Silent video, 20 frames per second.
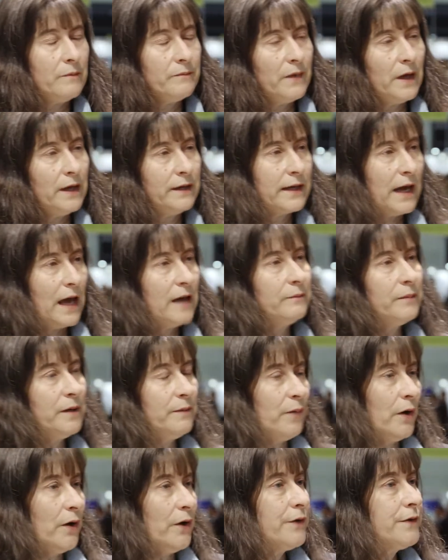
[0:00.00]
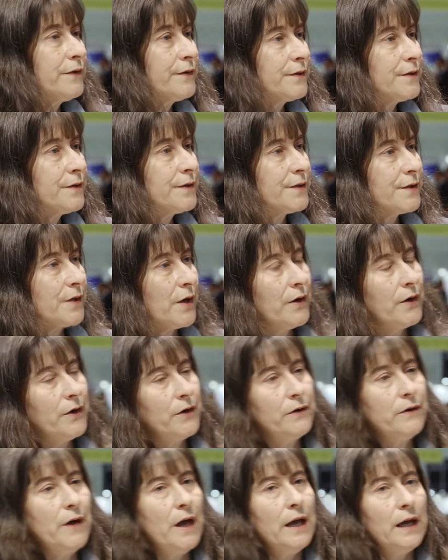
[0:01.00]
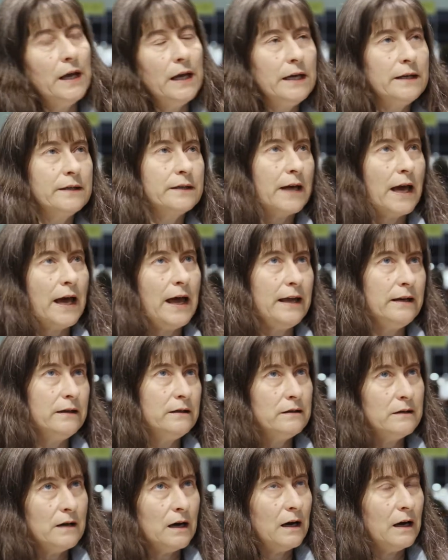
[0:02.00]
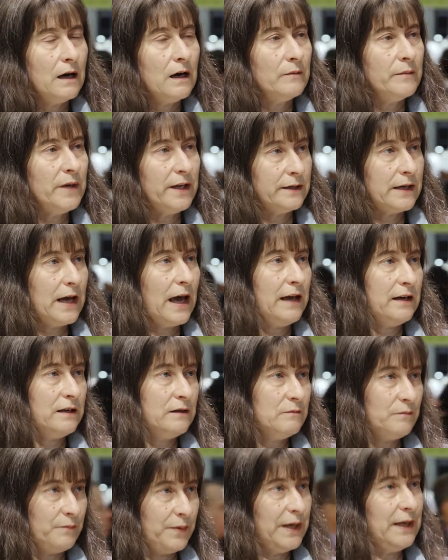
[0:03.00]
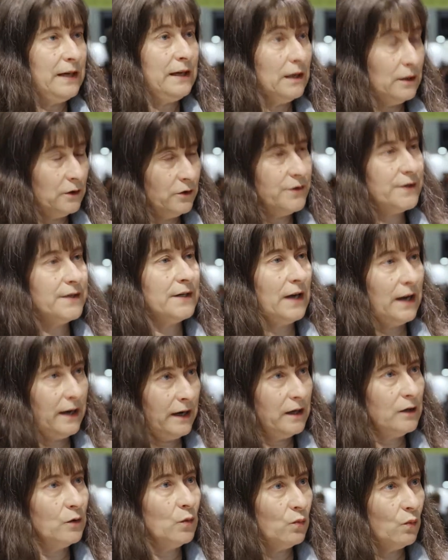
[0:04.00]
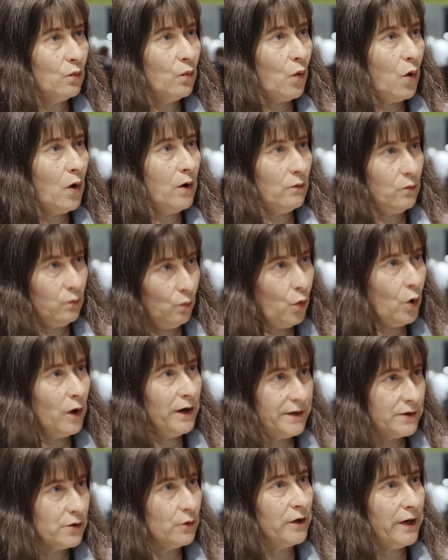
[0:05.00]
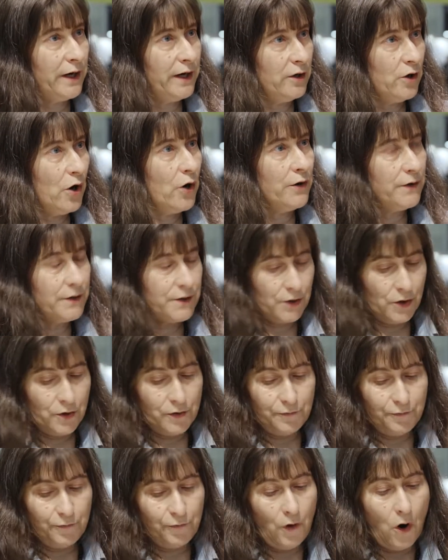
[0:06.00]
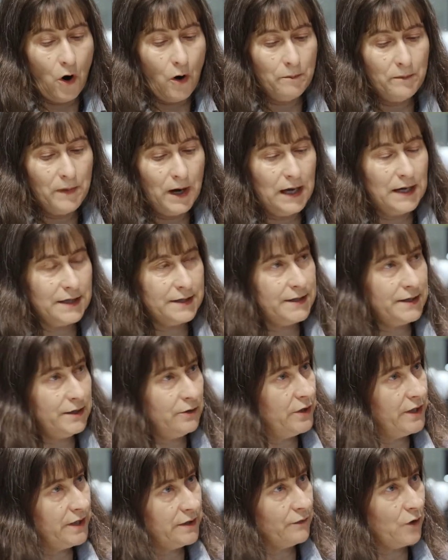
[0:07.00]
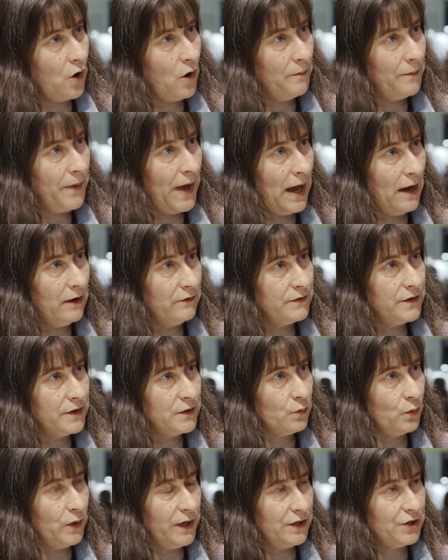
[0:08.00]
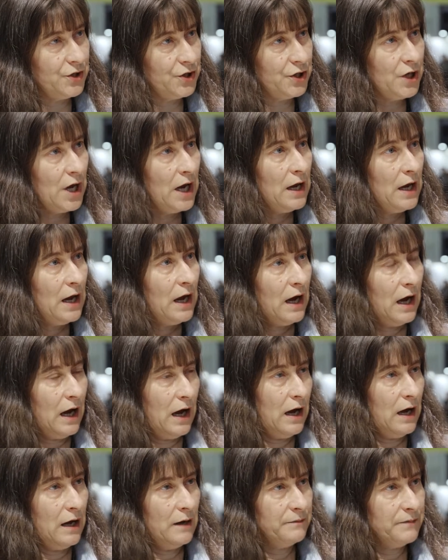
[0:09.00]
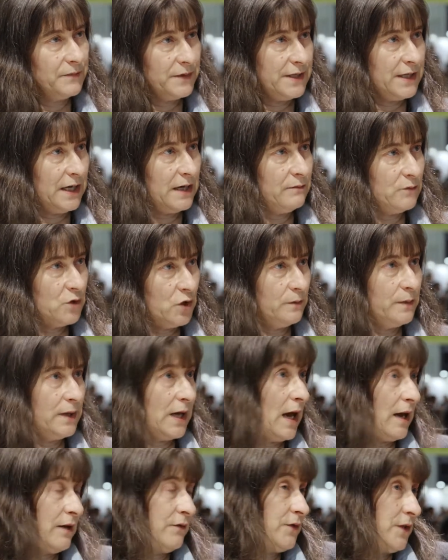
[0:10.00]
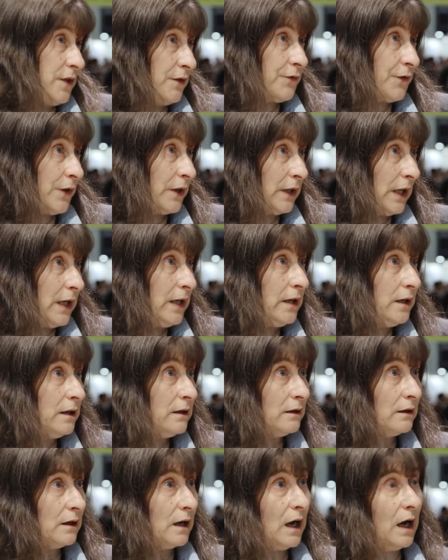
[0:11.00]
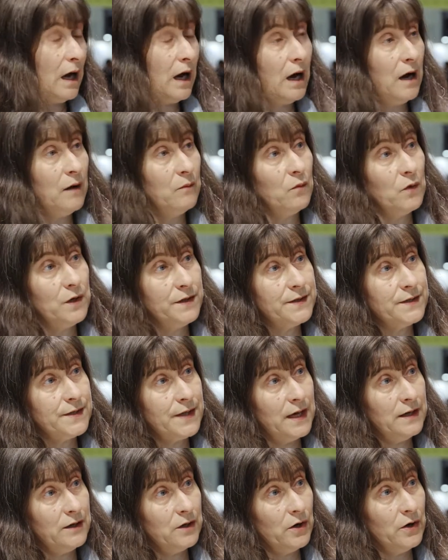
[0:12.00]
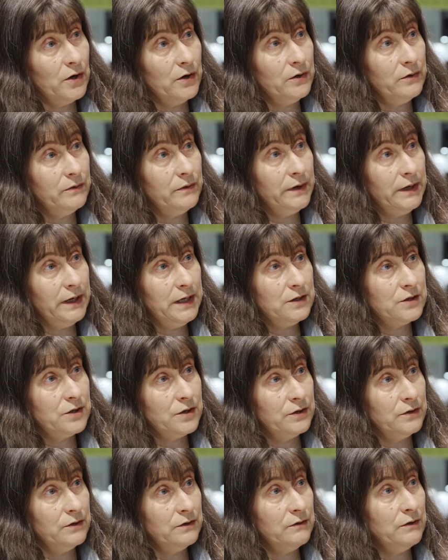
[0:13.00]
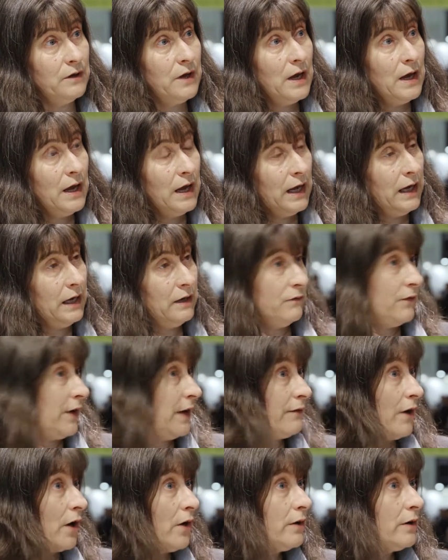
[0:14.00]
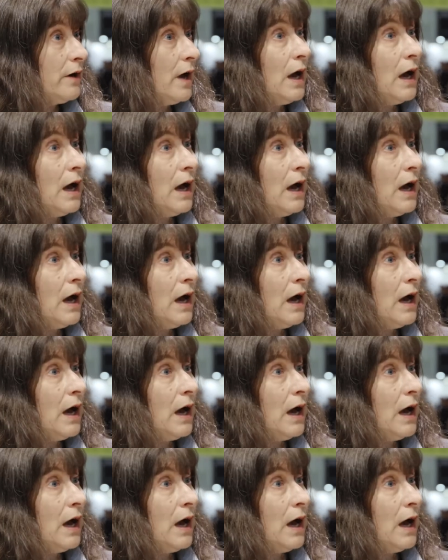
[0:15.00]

It can be both. So it can be elucidating what is already known. So from a series of compounds which seem to behave differently once they go into in vivo.